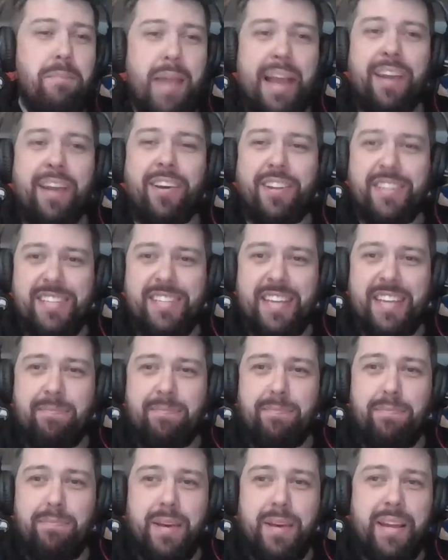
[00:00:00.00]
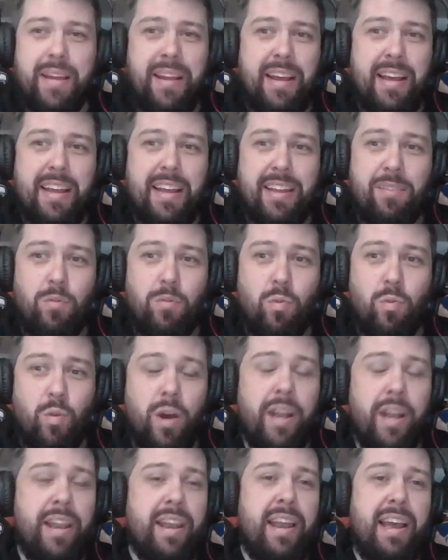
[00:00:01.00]
Bang on, Tim. But
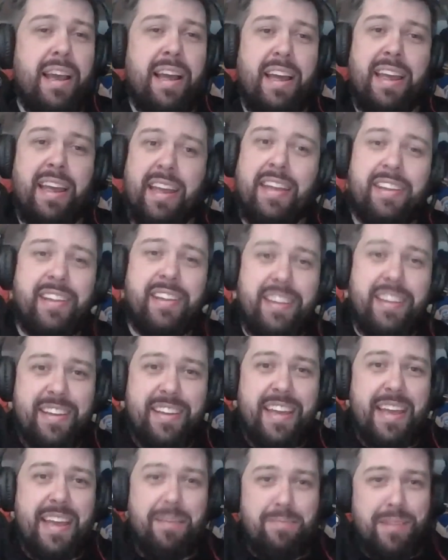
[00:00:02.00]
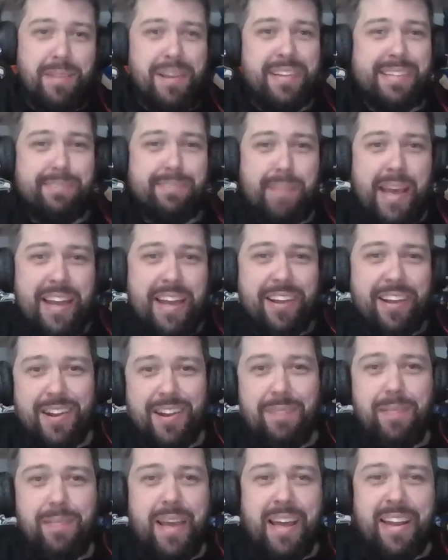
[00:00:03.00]
what England keep spouting
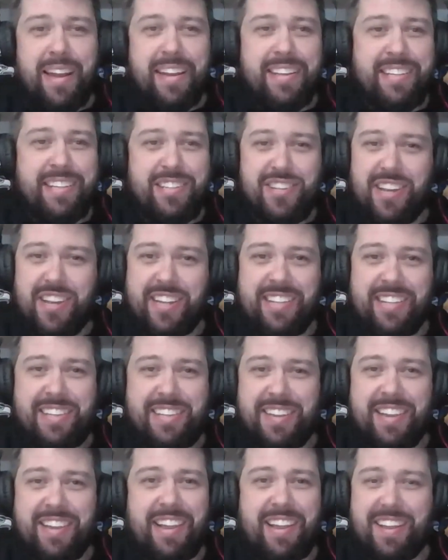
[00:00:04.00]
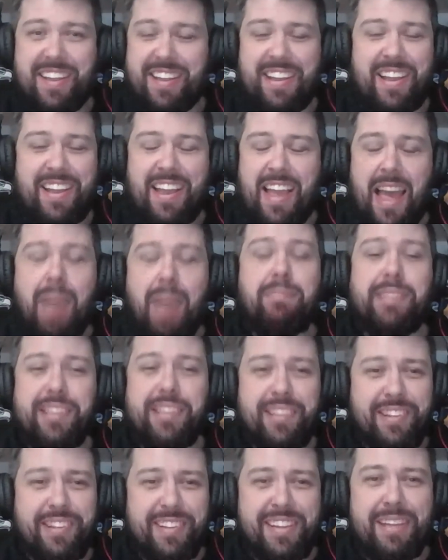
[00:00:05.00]
on about is just
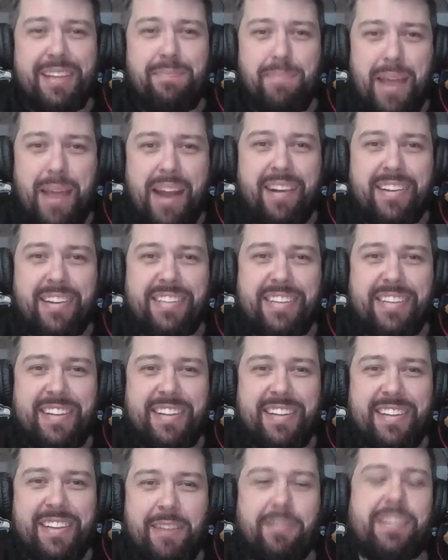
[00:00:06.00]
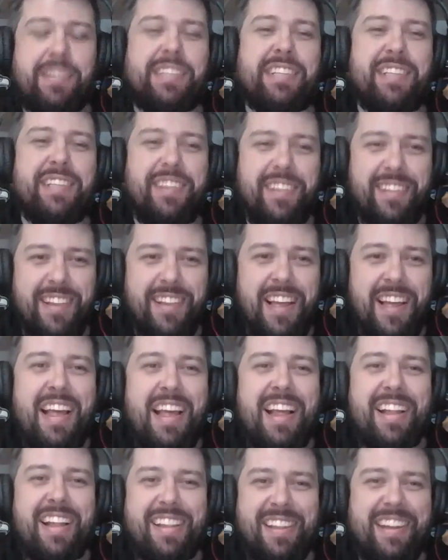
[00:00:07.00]
absolutely embarrassing that we're still
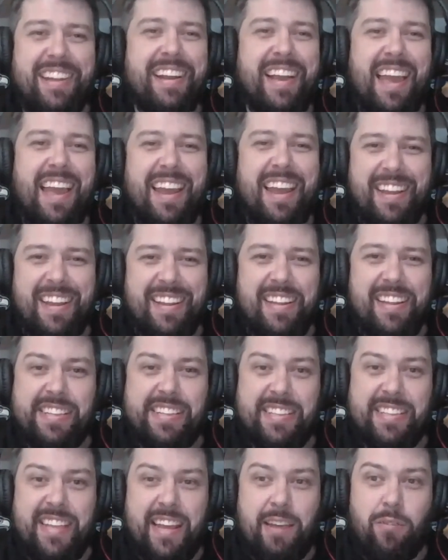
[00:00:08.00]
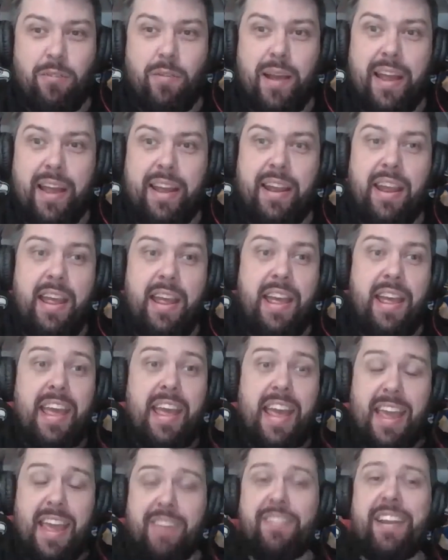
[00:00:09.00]
litigating this thing when
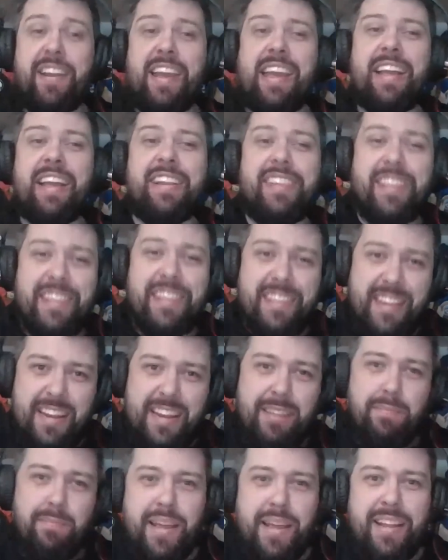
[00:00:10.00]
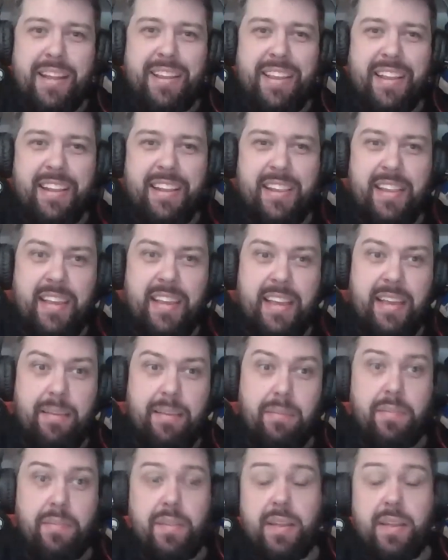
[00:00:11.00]
even England admit that the